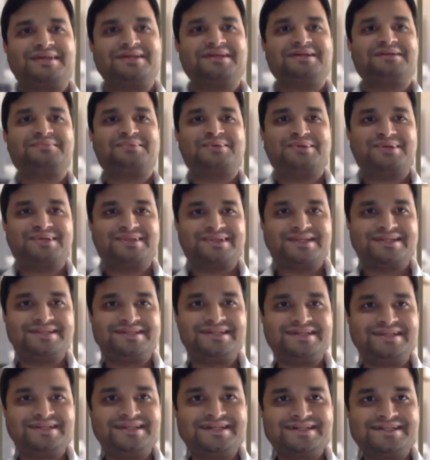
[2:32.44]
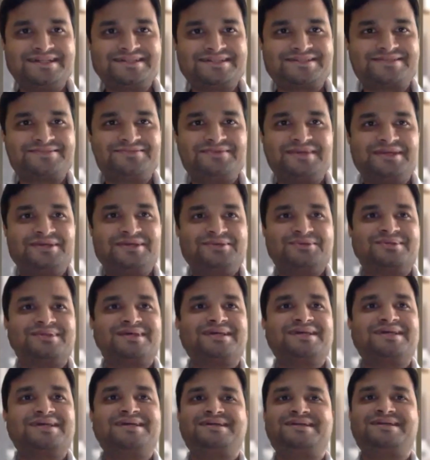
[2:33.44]
think about that GDS, we are
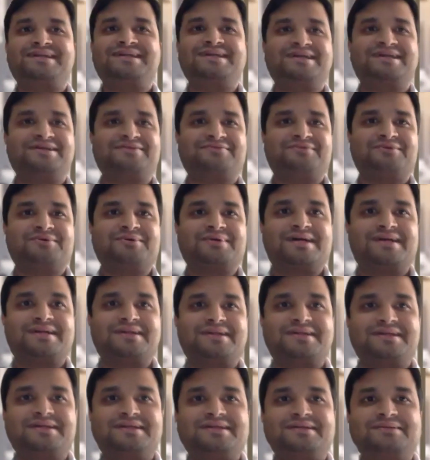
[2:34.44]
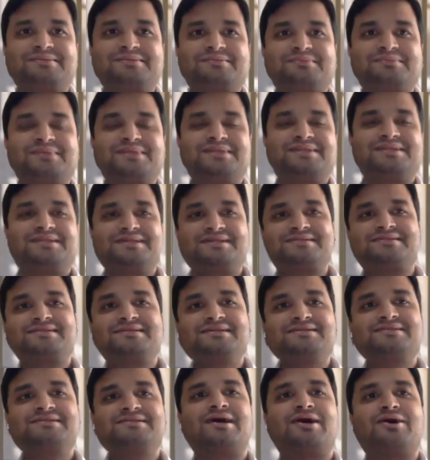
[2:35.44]
using it, take it for granted, but this
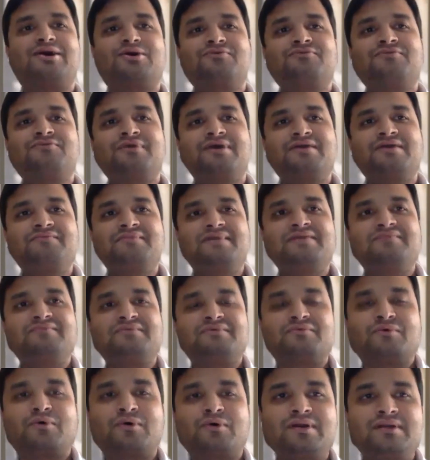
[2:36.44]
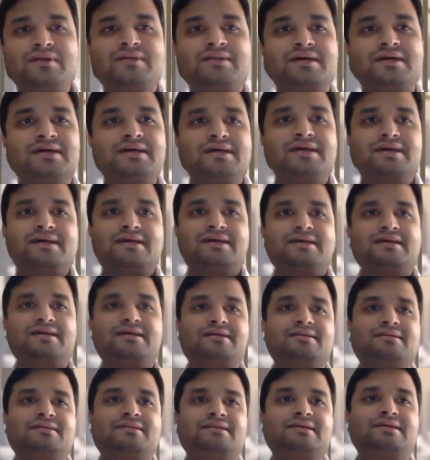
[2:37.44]
is how far we have evolved
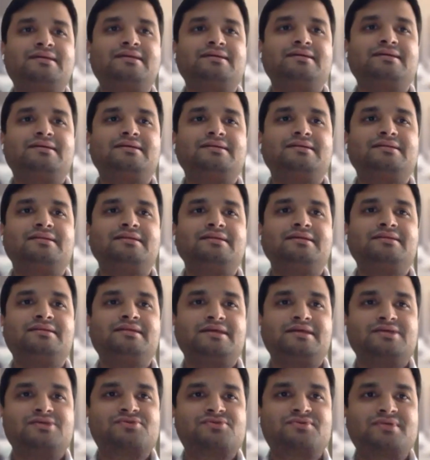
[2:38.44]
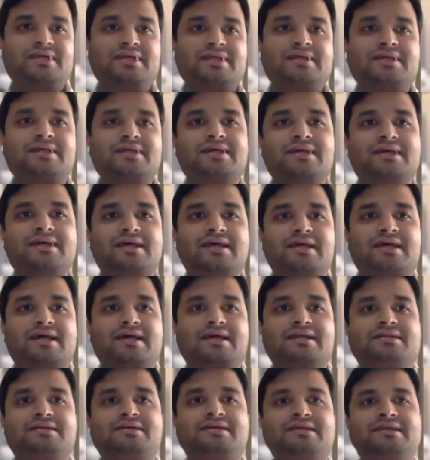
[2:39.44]
in the history,
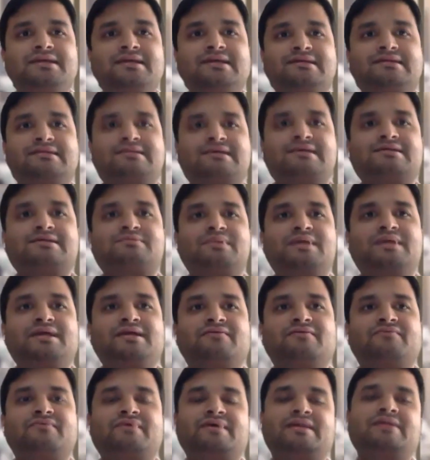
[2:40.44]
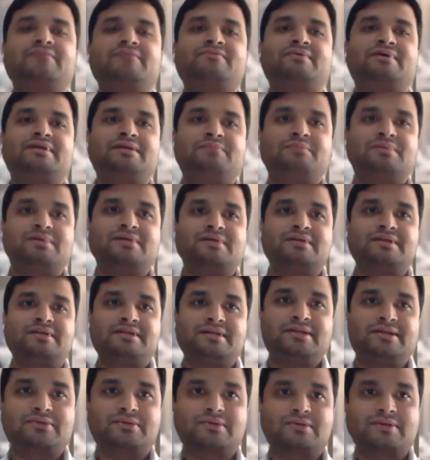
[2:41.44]
and GDS has played a very
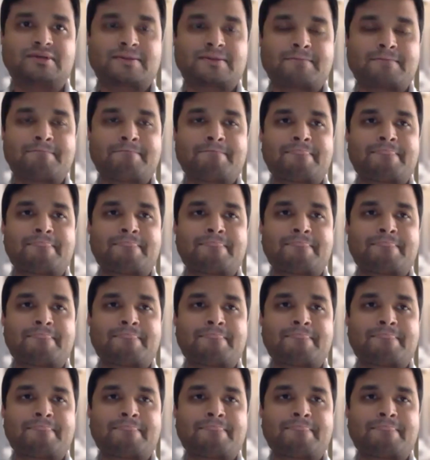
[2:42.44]
pertinent role.